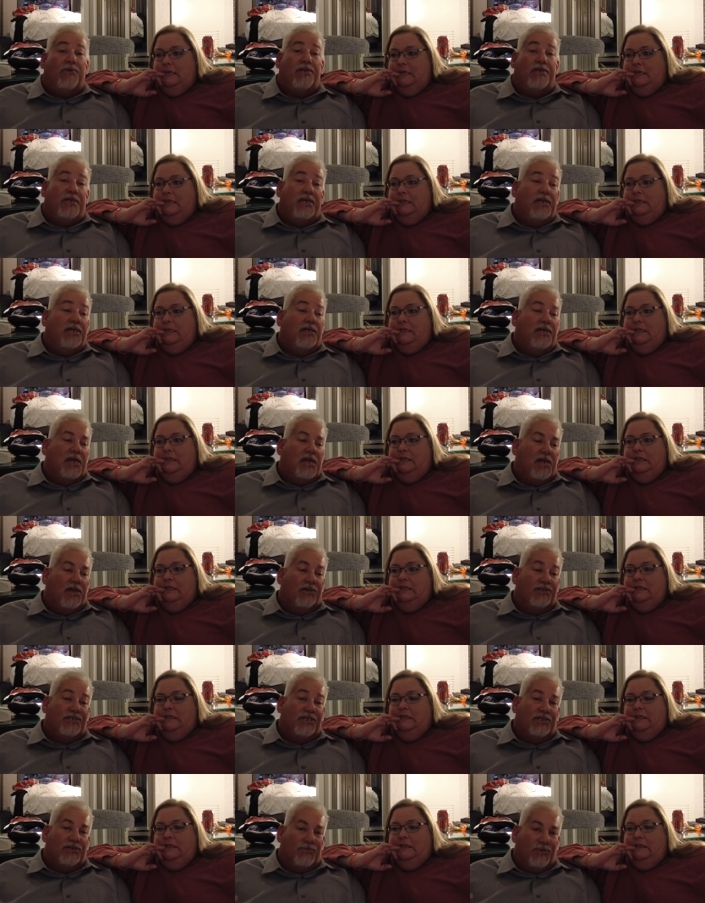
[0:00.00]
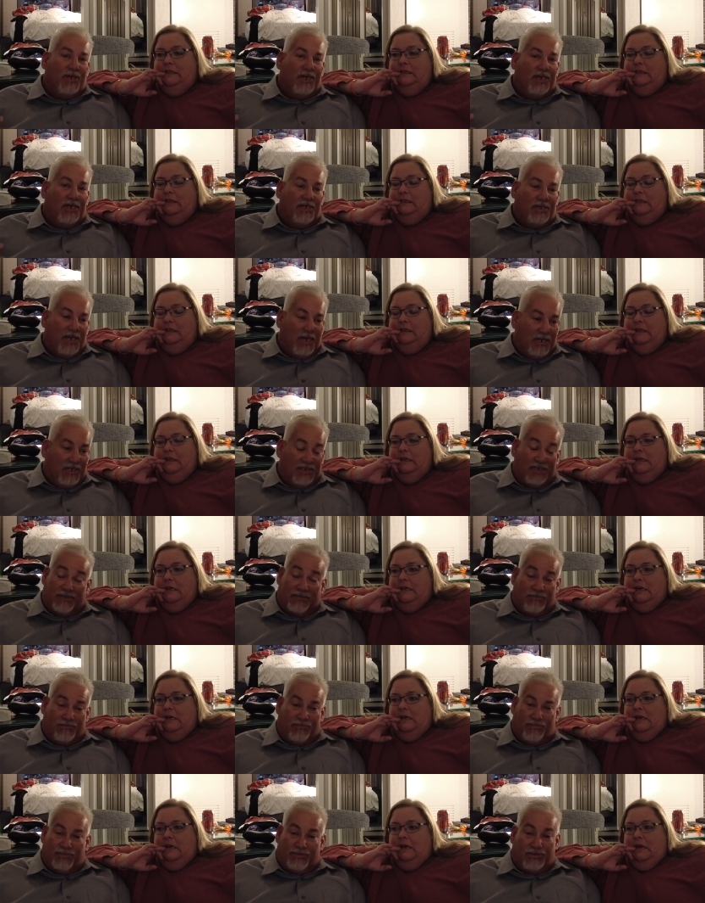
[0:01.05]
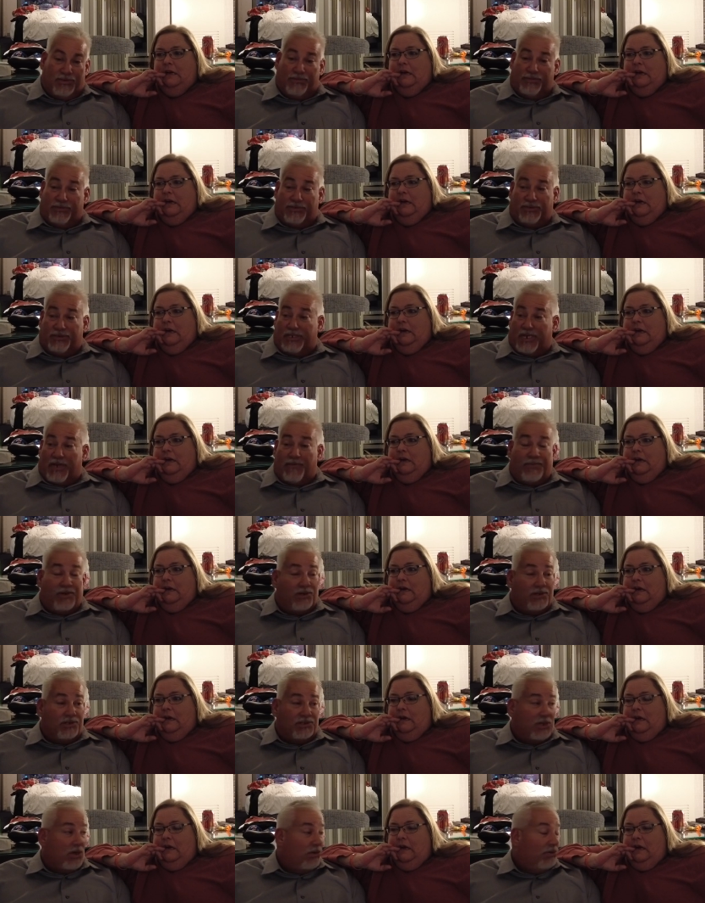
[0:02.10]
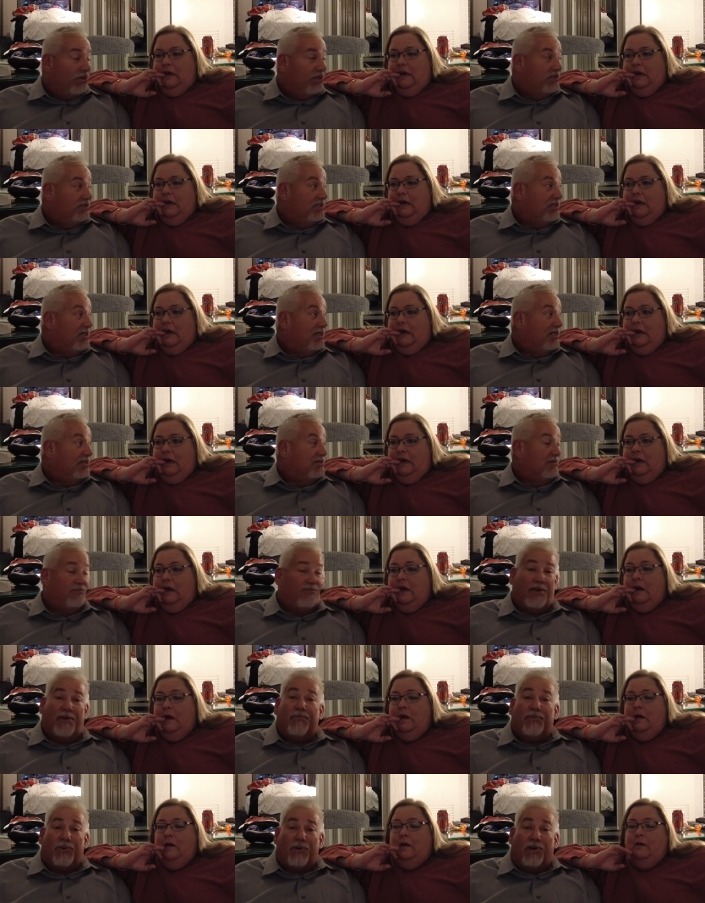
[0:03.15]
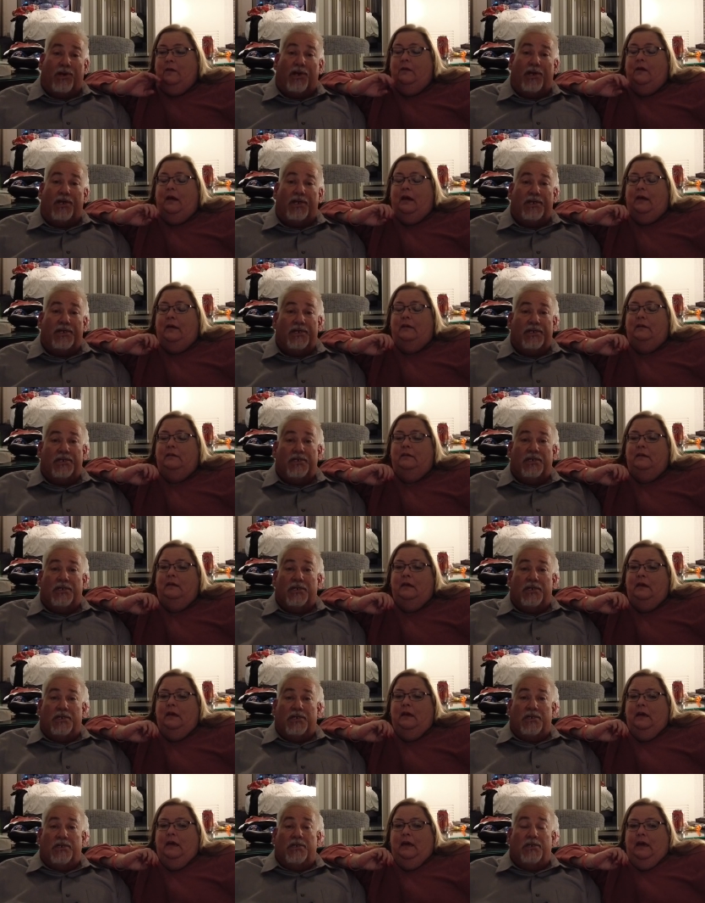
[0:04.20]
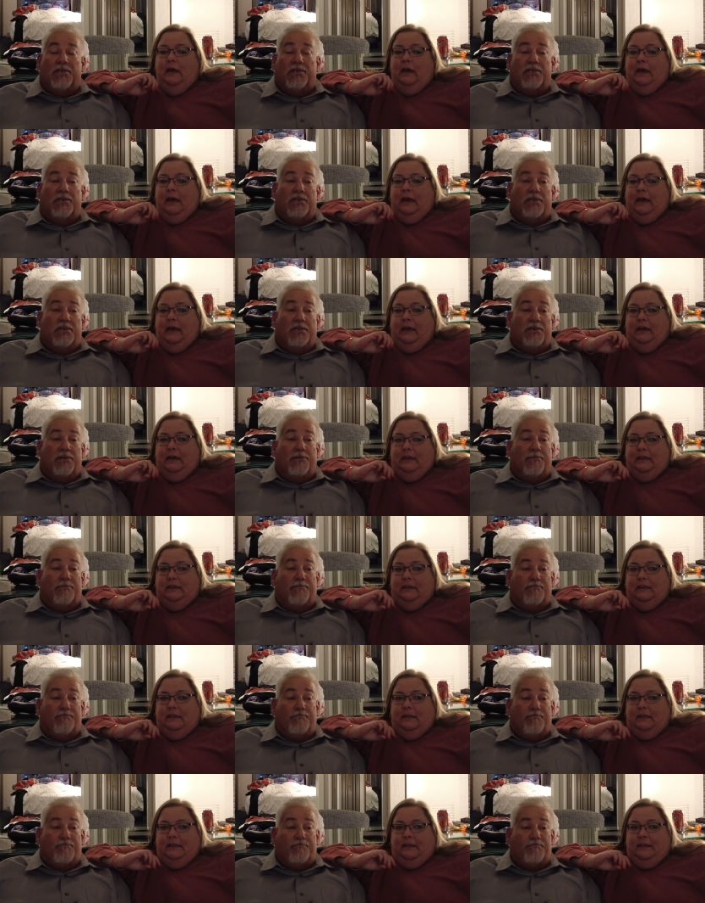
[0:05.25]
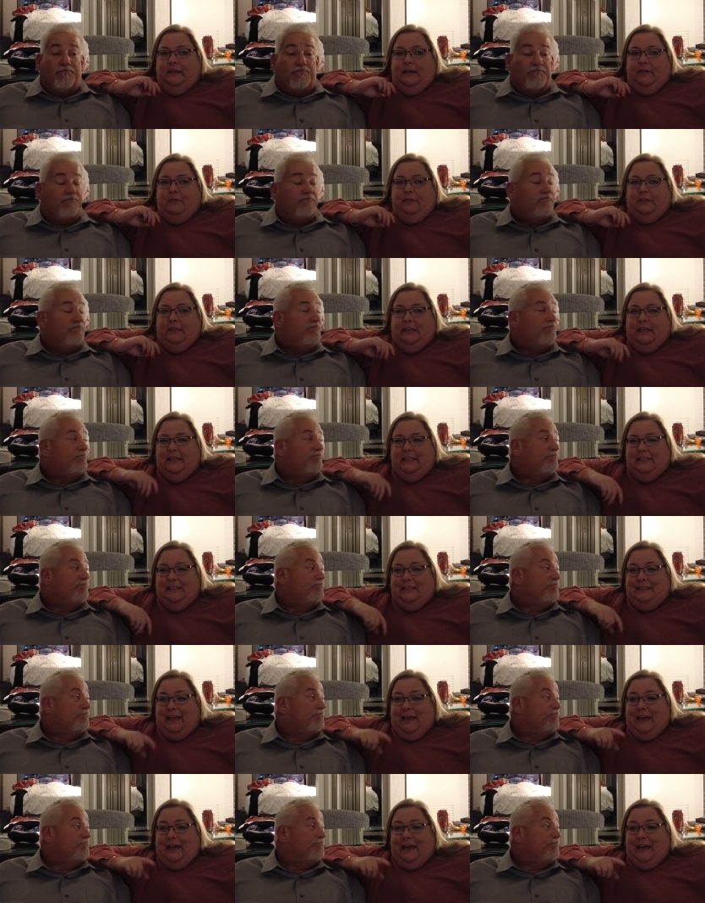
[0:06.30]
Speaker 1: we did now since we it's, it's damn near as cold as it is in February. Right. And the thing with it is, is